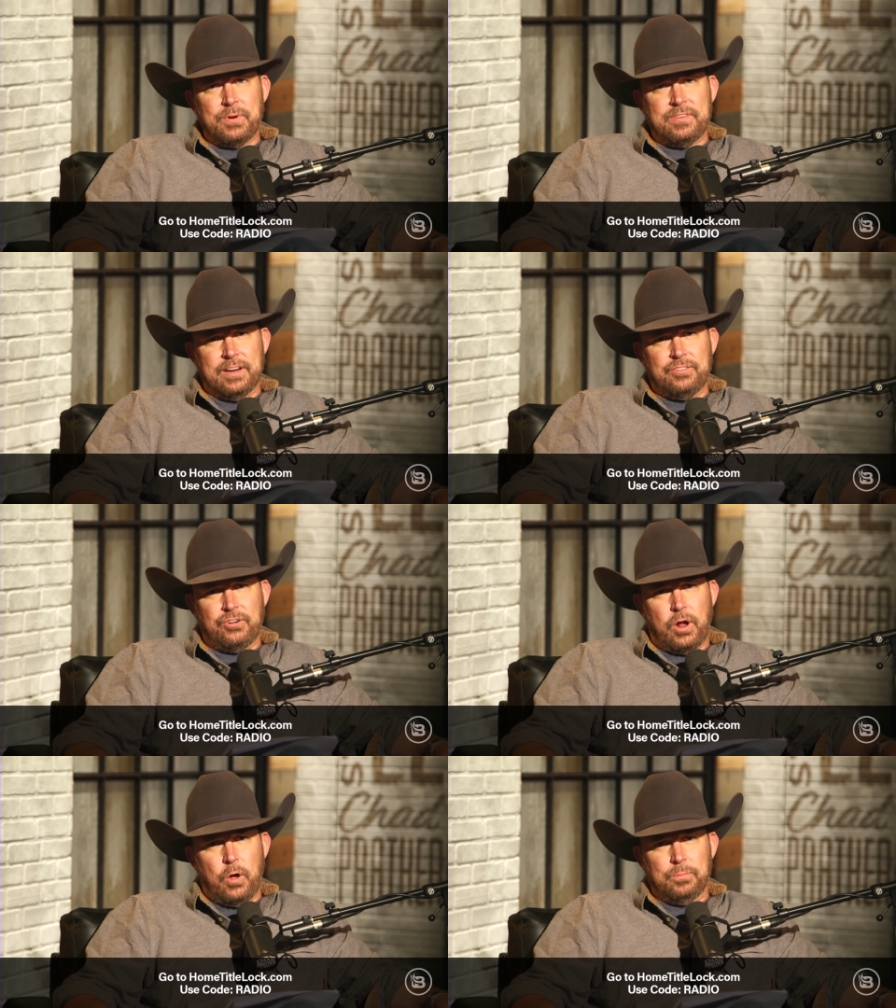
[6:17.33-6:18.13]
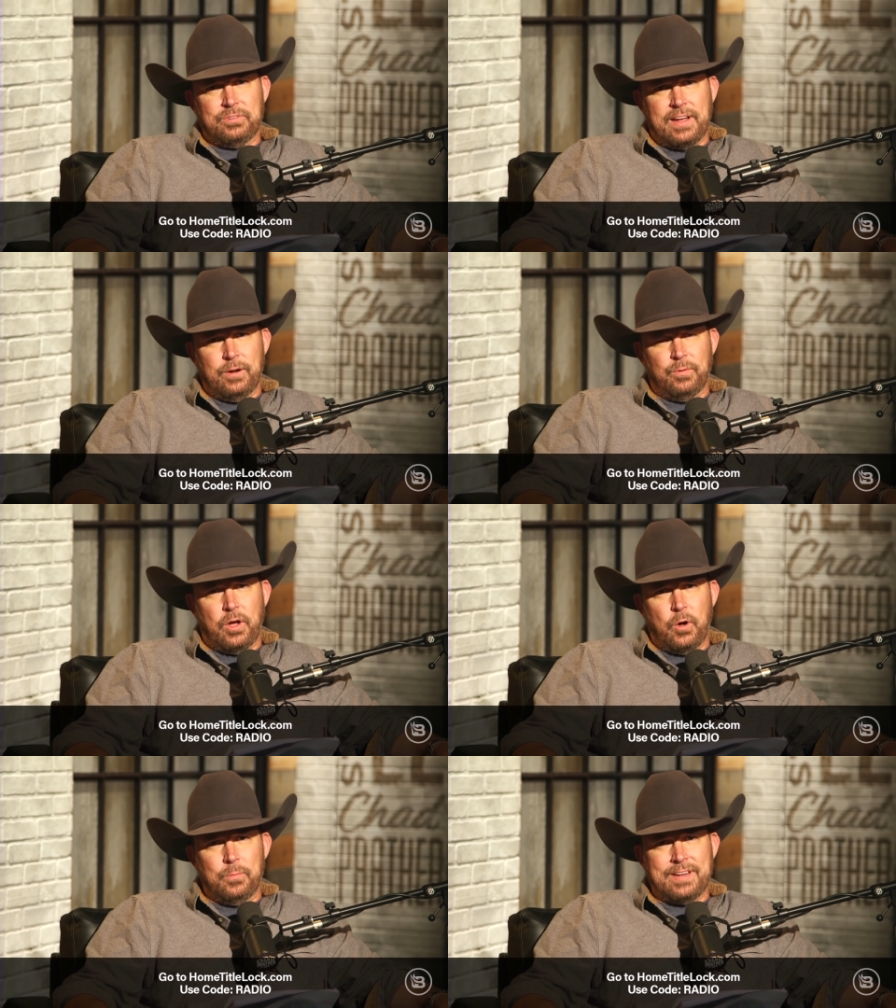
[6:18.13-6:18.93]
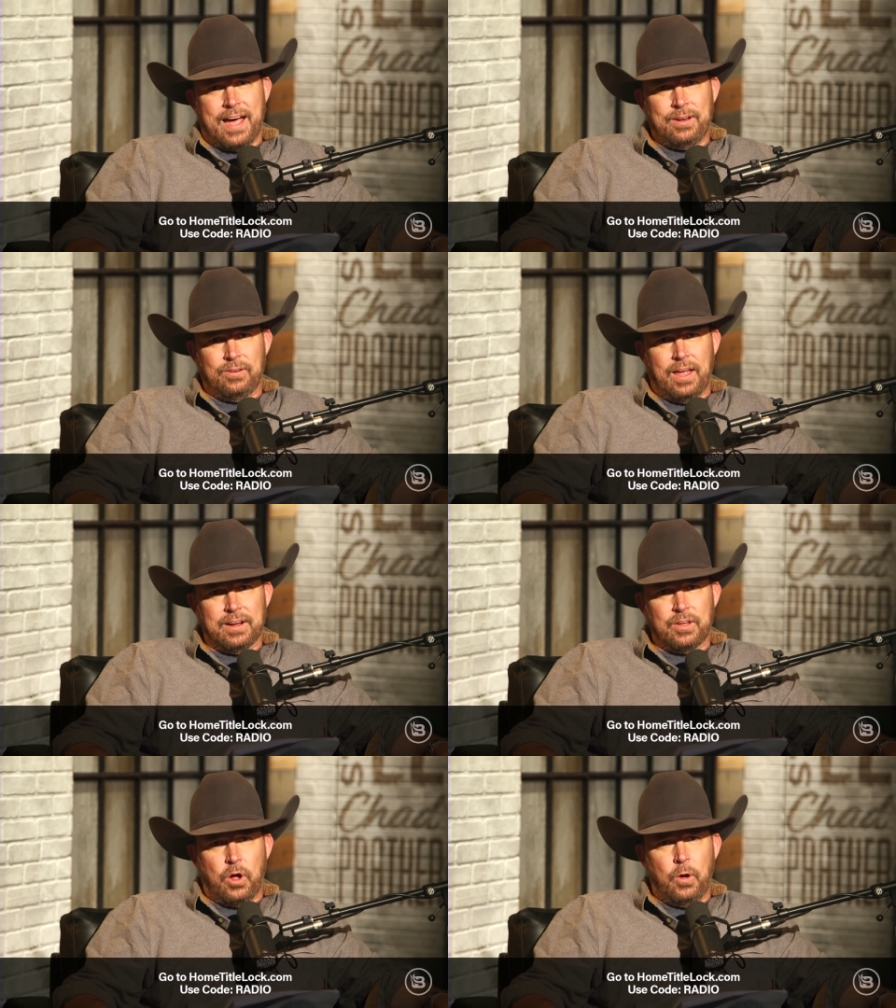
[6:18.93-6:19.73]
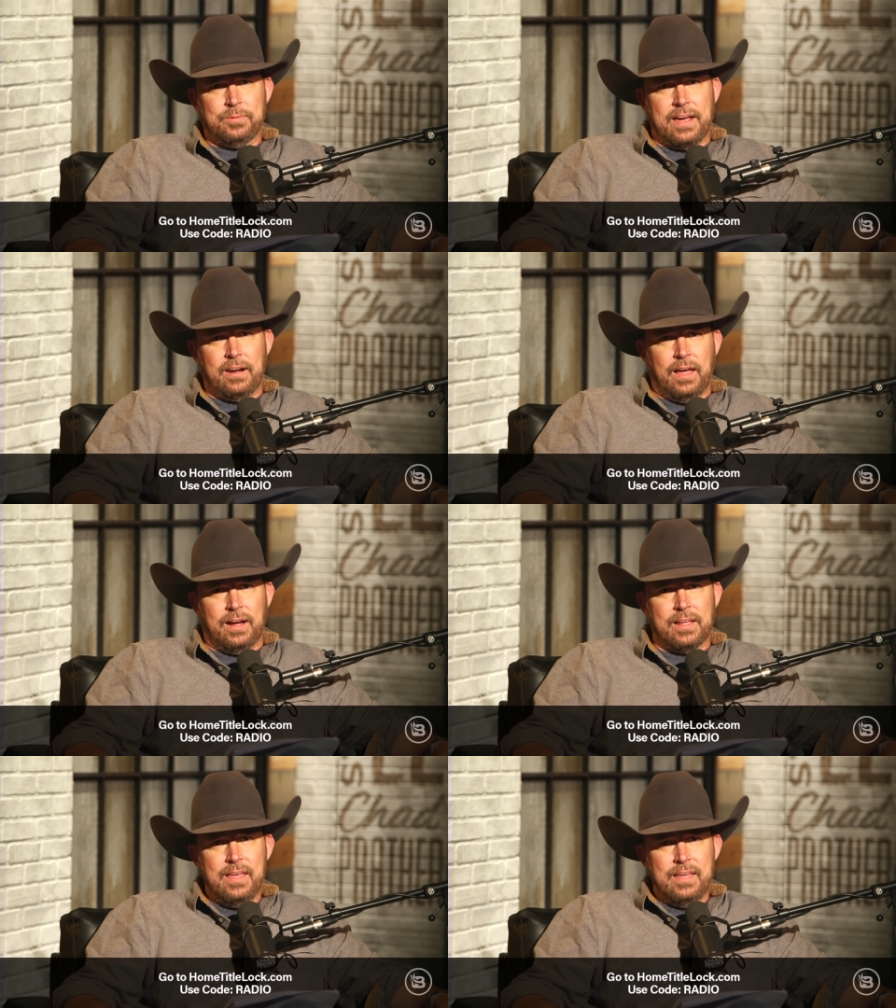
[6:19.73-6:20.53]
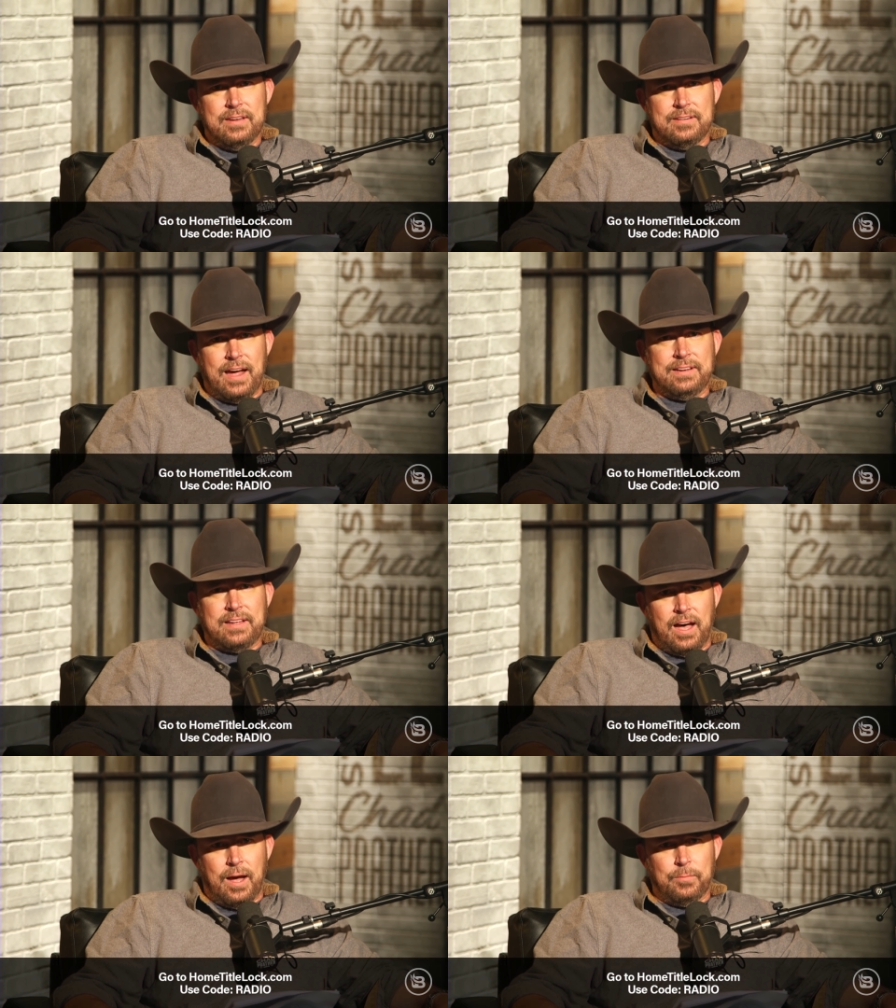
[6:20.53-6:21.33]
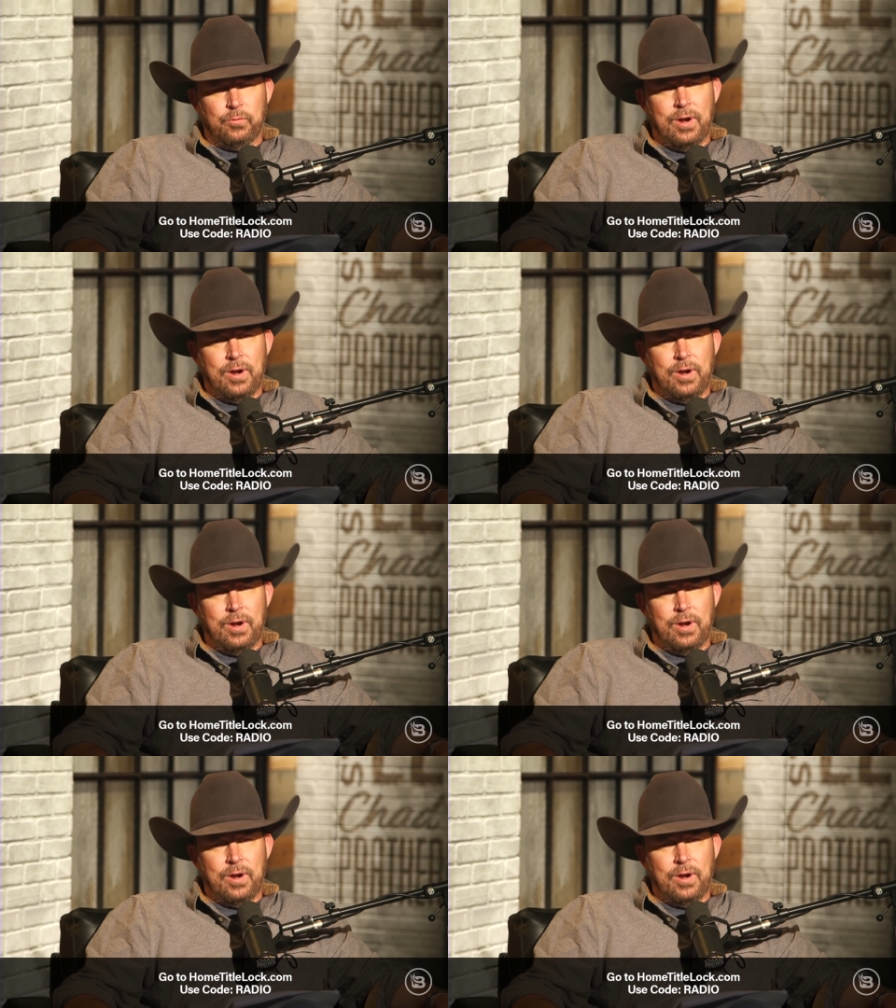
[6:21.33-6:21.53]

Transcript: Protect your home's title with Home Title Lock. Go to Home Title Lock com.